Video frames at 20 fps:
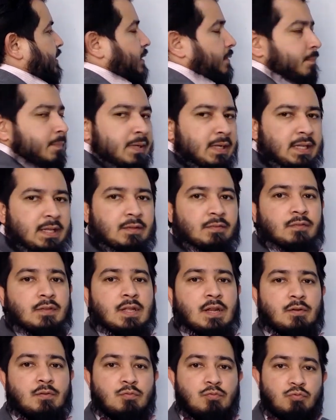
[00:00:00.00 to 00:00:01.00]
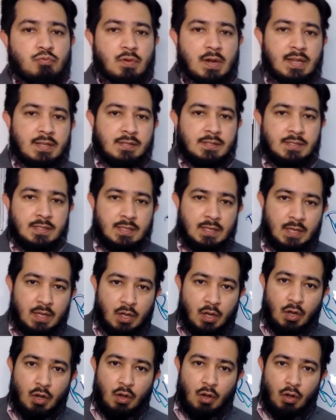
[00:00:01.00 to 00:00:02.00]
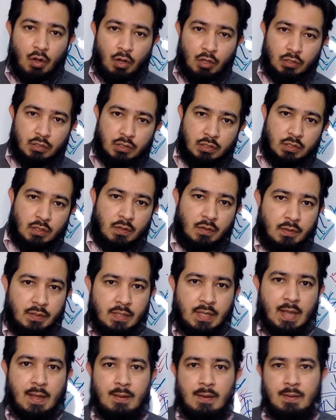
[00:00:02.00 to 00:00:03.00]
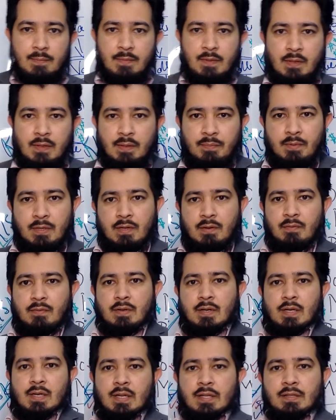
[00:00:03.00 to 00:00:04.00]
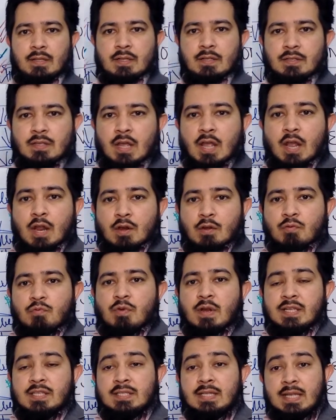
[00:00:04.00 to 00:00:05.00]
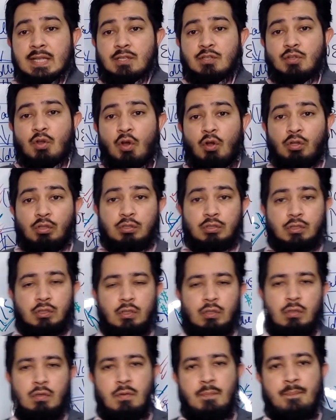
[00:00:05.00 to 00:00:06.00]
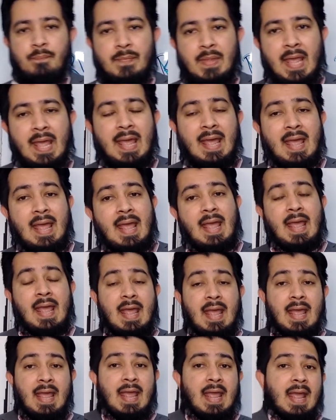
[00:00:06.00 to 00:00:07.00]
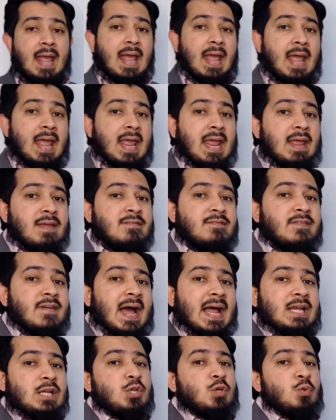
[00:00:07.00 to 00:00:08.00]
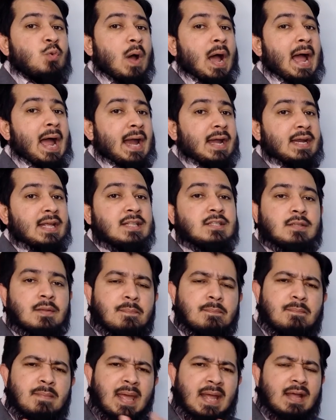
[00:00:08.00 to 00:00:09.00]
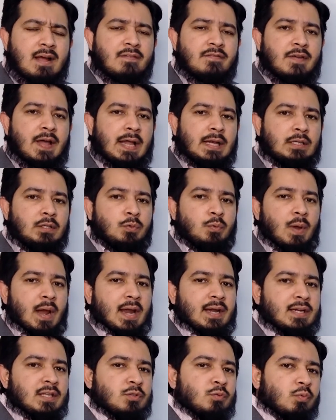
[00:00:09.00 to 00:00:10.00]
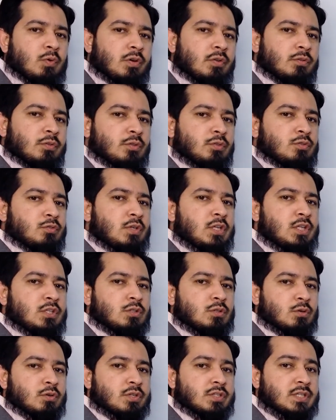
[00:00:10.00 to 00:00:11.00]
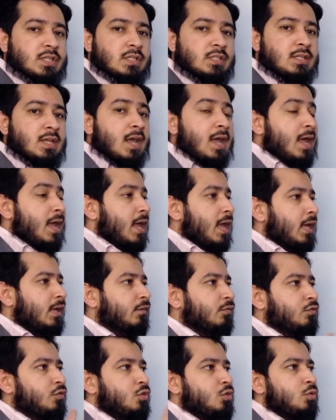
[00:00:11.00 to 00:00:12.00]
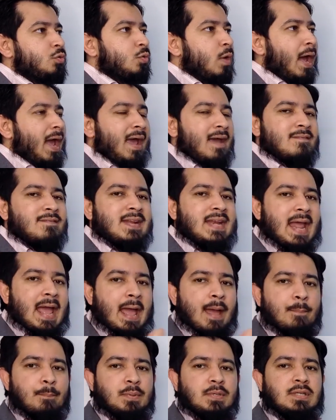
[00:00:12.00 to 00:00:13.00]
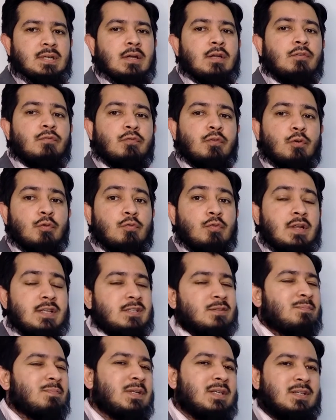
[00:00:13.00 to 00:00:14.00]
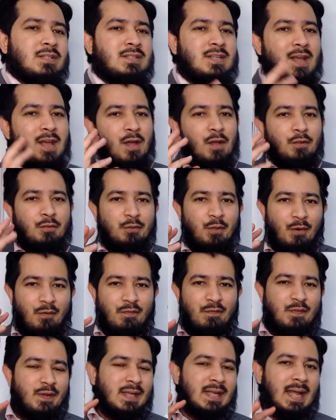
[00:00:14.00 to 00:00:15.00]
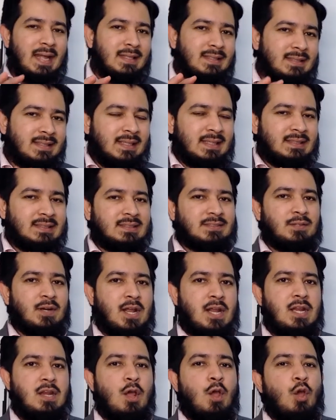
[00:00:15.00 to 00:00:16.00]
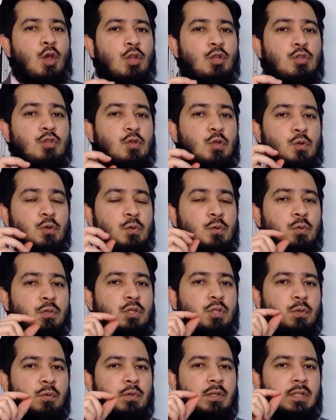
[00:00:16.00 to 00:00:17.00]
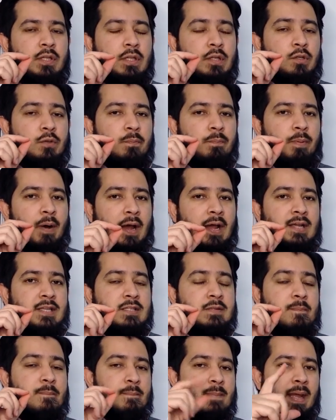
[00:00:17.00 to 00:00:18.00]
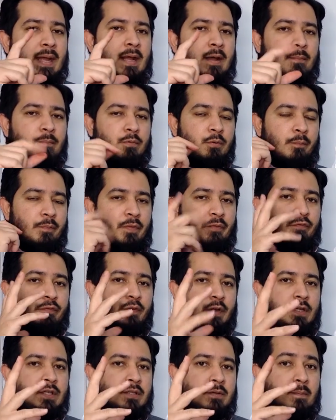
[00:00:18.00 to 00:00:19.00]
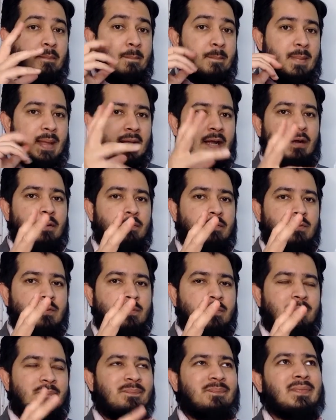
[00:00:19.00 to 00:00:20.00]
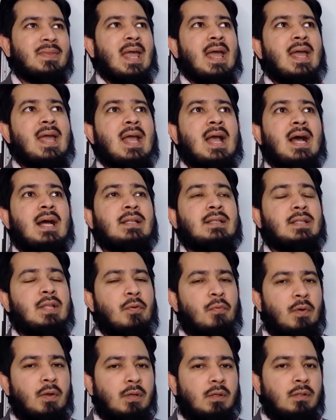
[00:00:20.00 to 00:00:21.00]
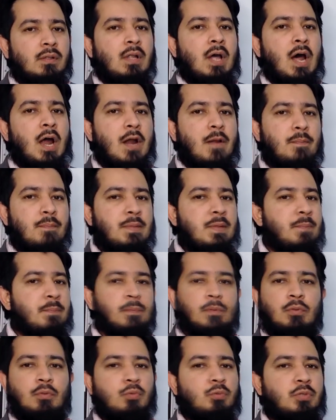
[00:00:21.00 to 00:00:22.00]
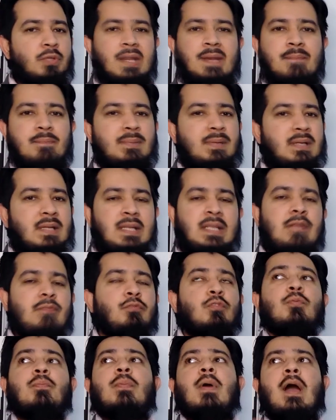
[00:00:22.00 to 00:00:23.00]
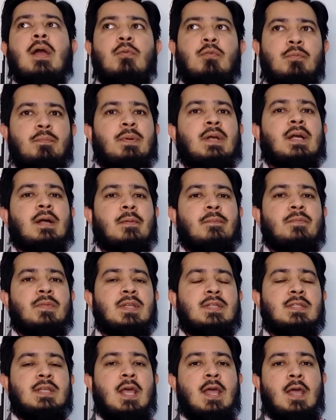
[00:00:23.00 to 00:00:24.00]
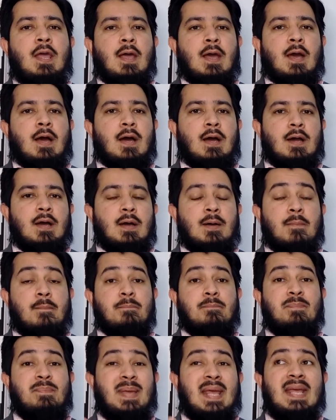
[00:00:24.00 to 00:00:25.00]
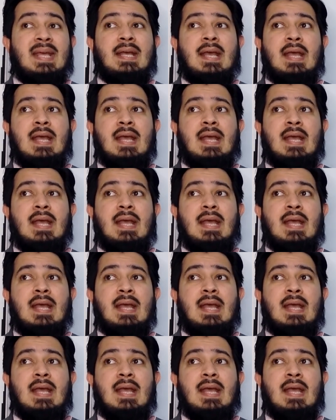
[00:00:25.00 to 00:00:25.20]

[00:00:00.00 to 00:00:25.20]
believe that risk also, let me cover it like this. Risk is also a value add. It's a mega value add. It's one of those resources if you have an appetite for risk, because don't forget this, right? During the Dubai's mega boom, the first mega boom, there were a lot of people who didn't believe Dubai would become this big